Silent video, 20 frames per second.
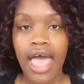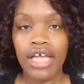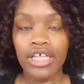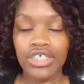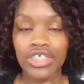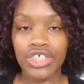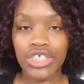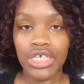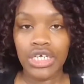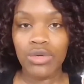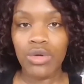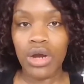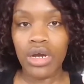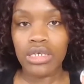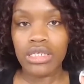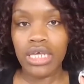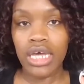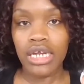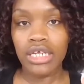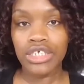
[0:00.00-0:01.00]
And she
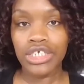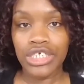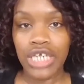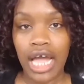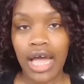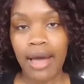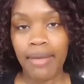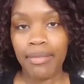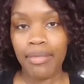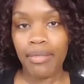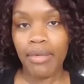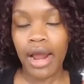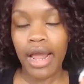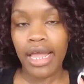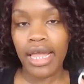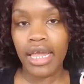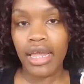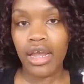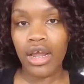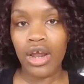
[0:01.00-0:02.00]
works at a shop
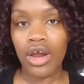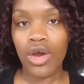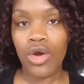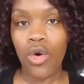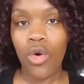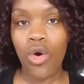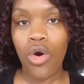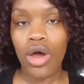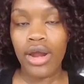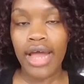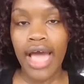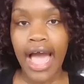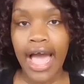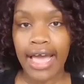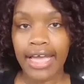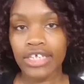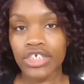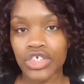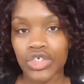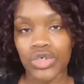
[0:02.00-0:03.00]
right here on
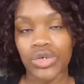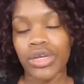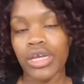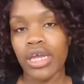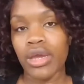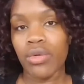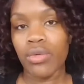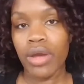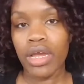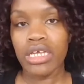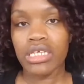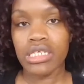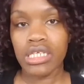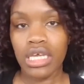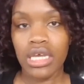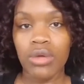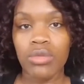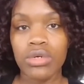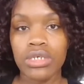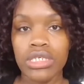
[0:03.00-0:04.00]
High Street in
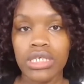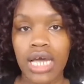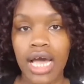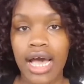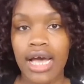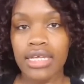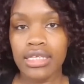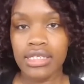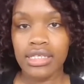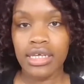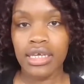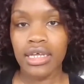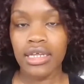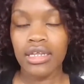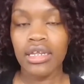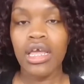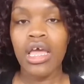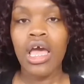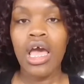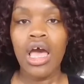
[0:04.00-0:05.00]
Racine,
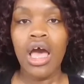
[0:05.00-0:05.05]
Wisconsin.